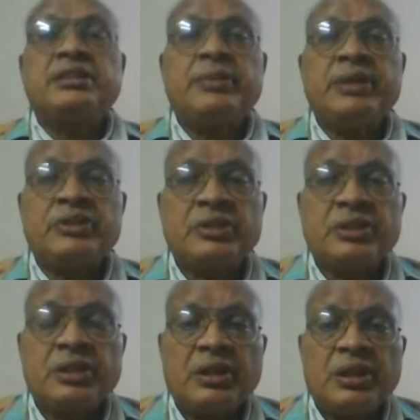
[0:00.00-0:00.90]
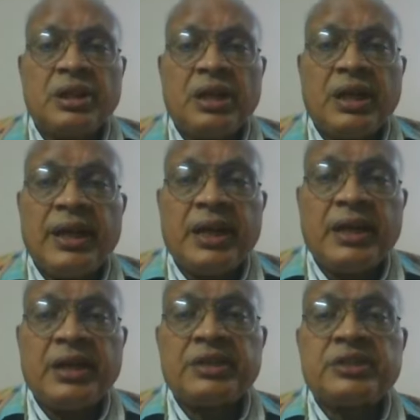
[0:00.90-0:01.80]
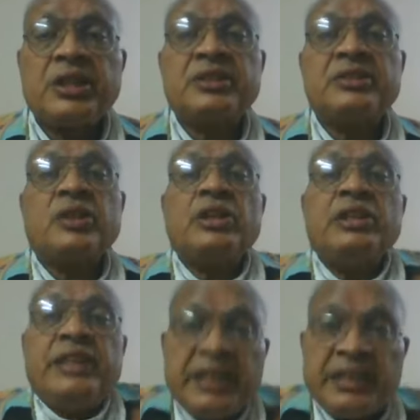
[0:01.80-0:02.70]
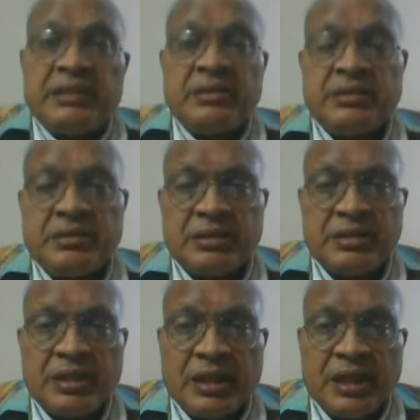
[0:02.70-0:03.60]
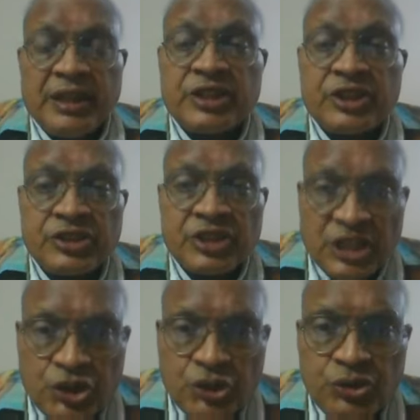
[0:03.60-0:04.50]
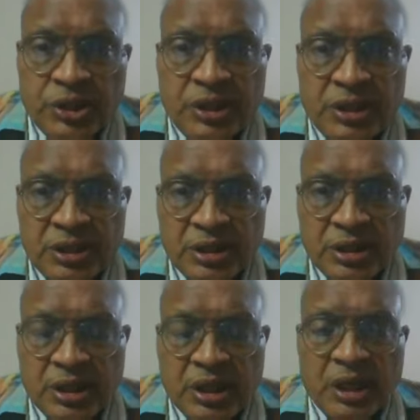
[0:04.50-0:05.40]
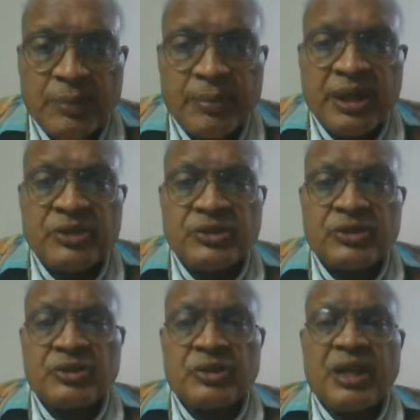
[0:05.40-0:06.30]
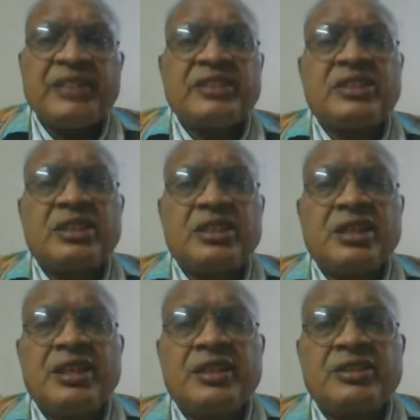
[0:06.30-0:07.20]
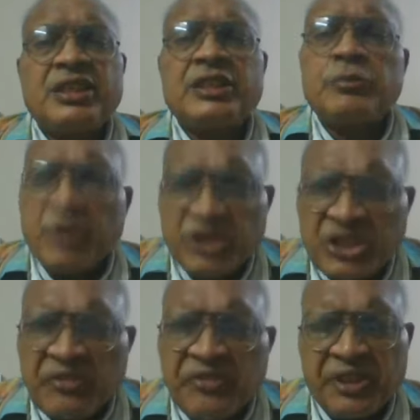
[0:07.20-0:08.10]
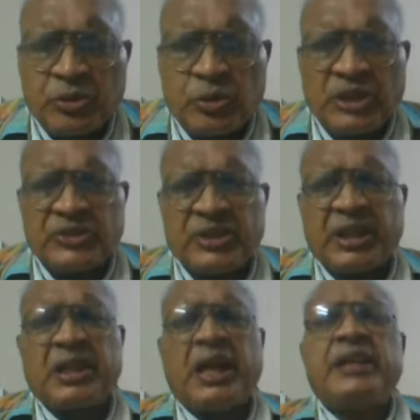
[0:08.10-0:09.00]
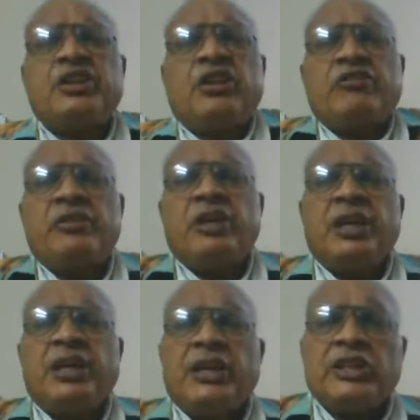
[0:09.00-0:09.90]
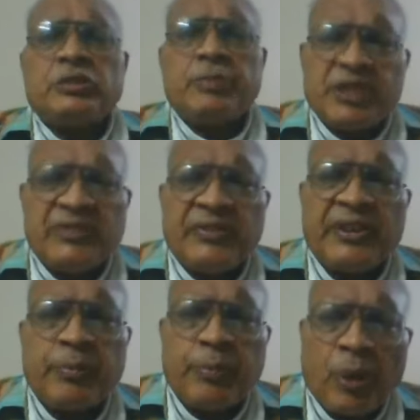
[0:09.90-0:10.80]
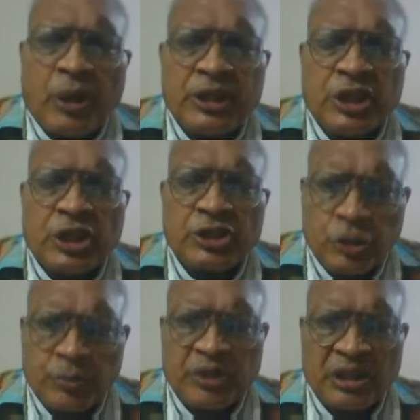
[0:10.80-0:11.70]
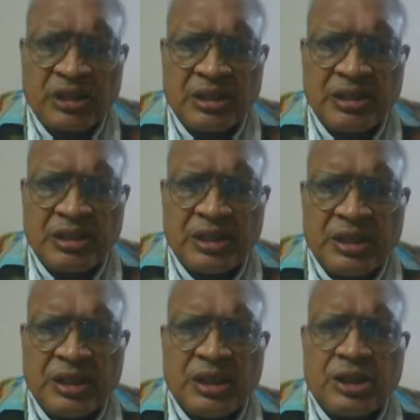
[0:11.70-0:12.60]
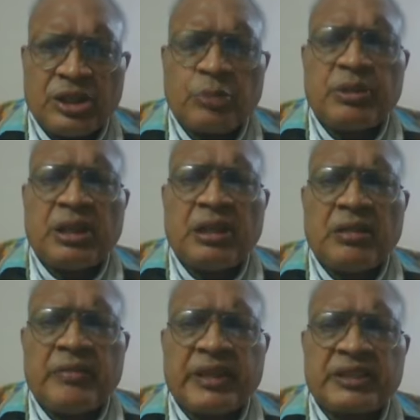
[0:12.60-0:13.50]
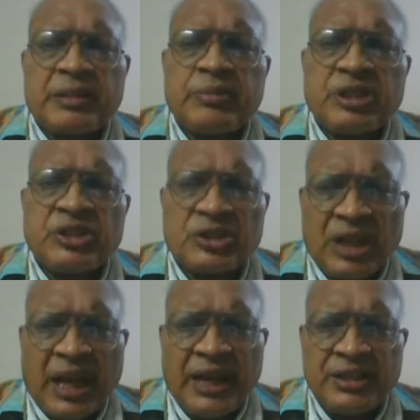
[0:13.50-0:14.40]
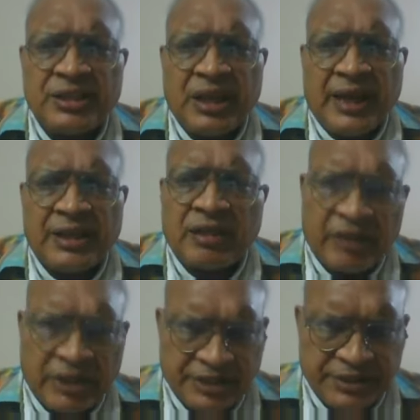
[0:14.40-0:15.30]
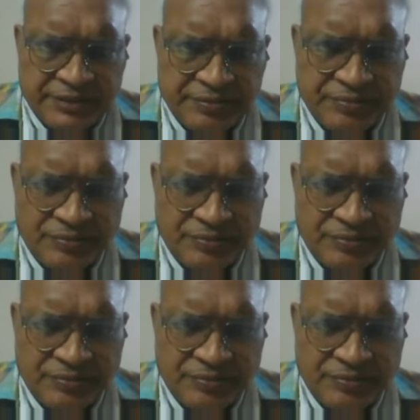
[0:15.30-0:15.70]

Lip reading: this means it's legal. It's a statutory, means it's specific, you can say, kind of specific body or tribunal where something is tried and awarded.